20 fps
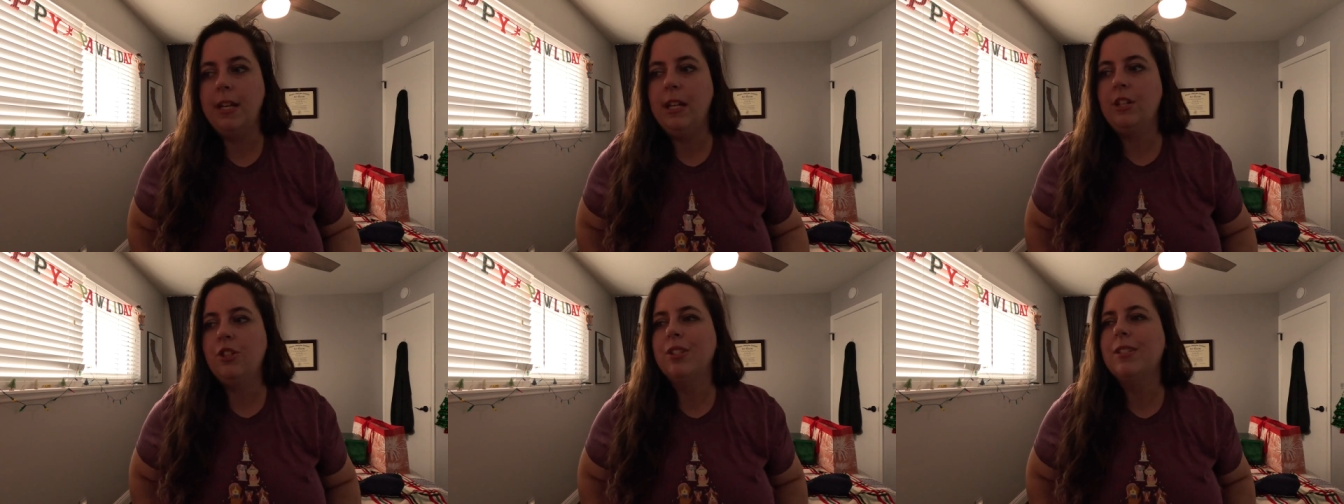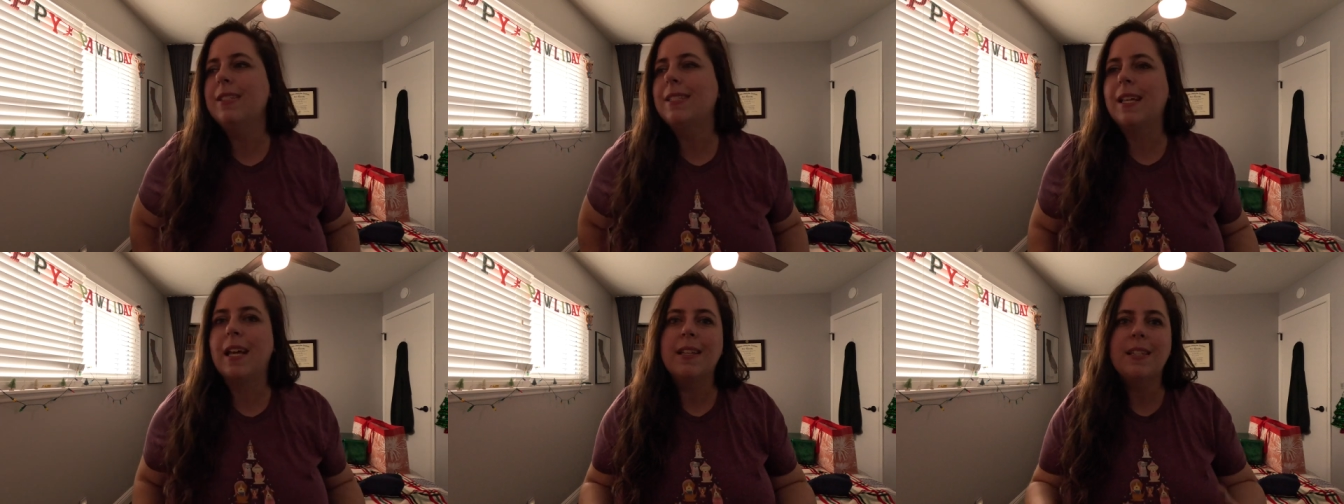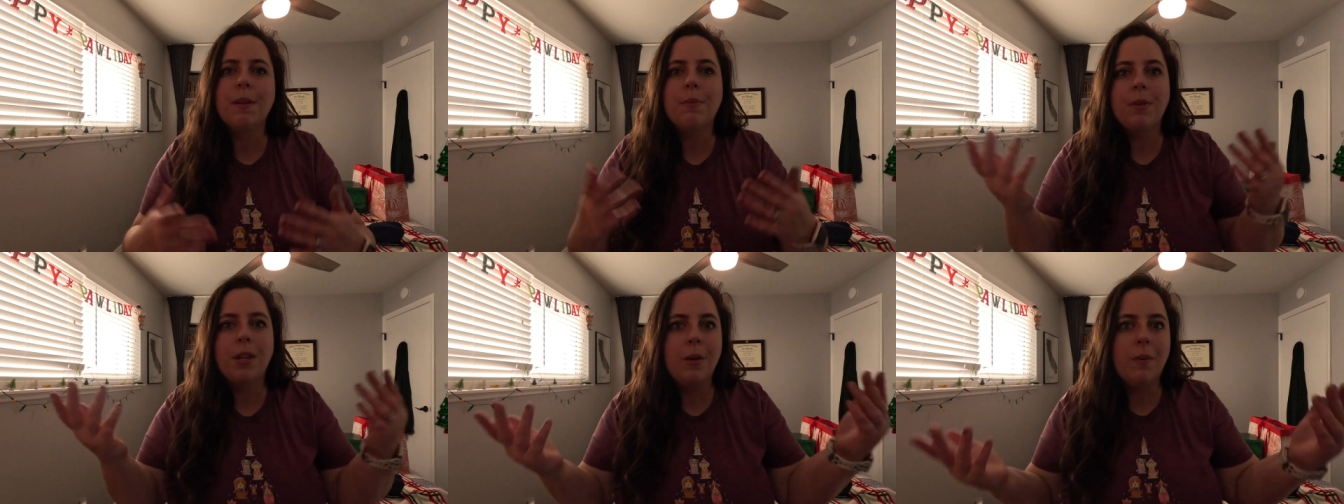He just
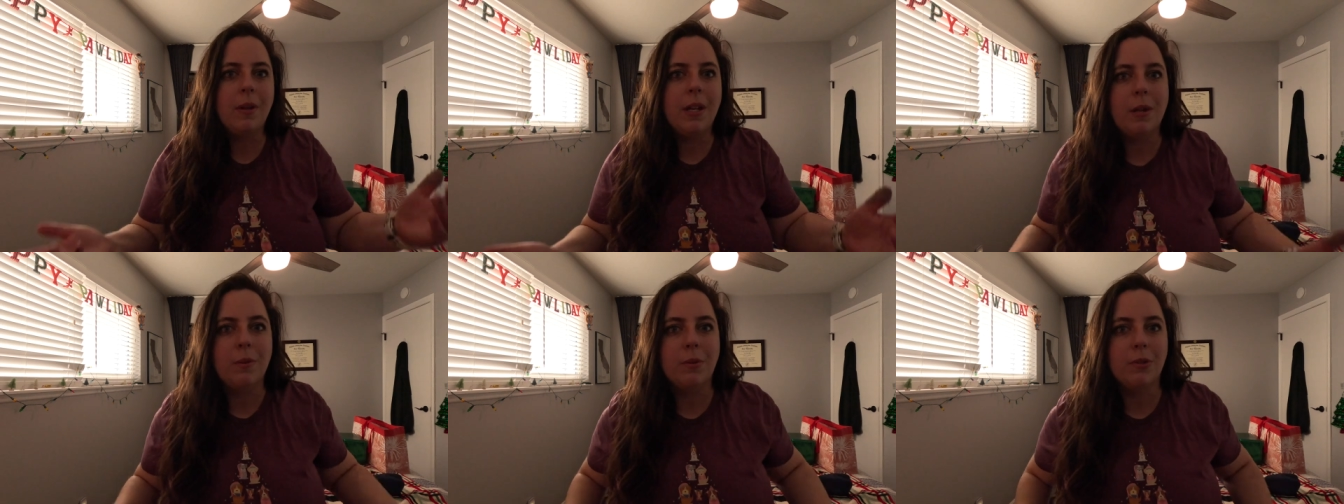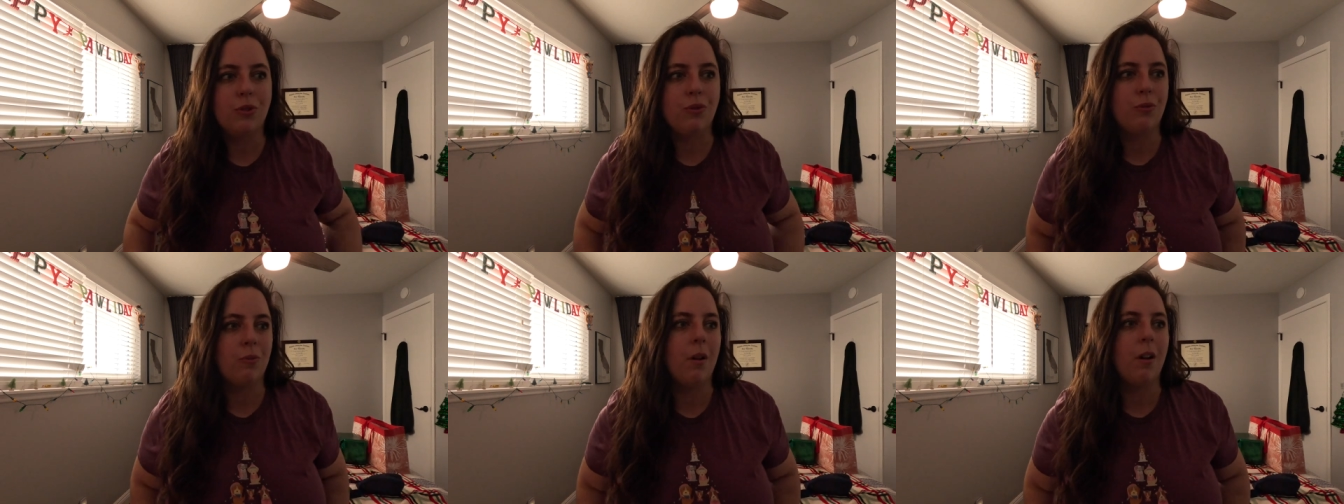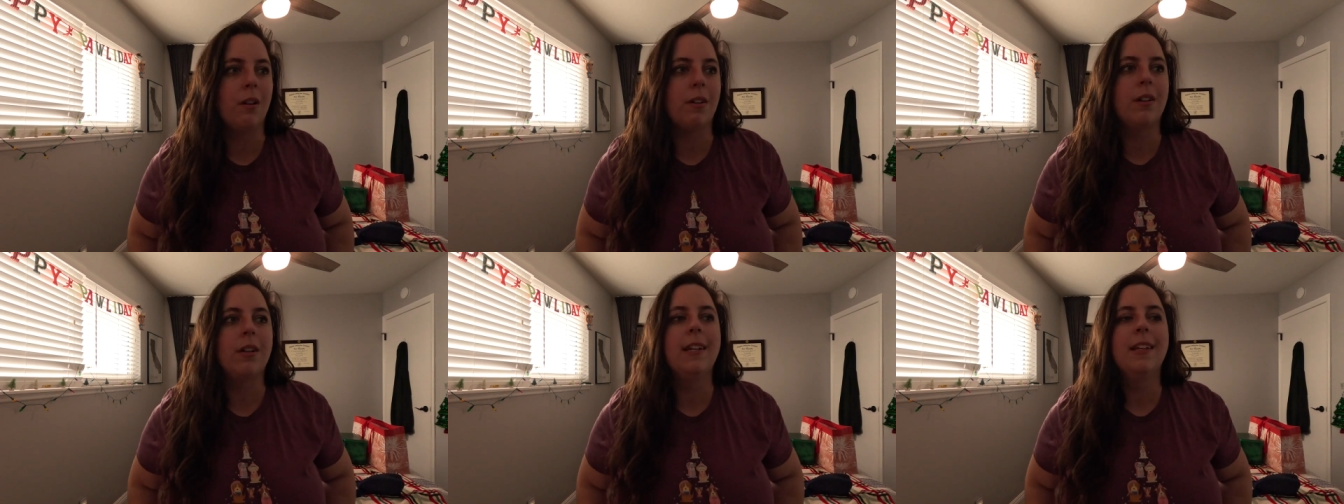said something when he was
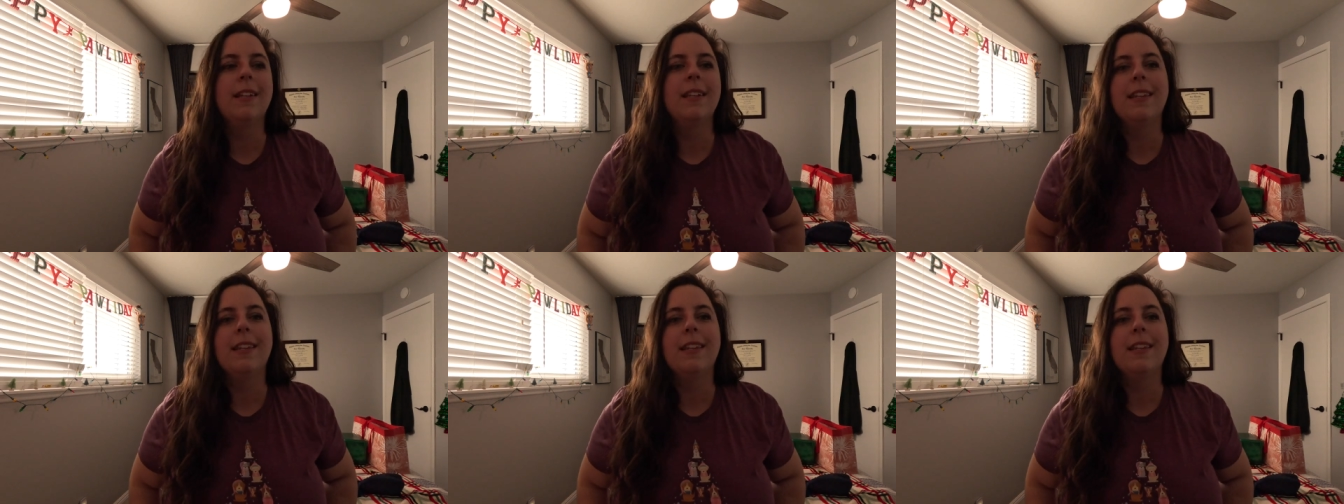drunk.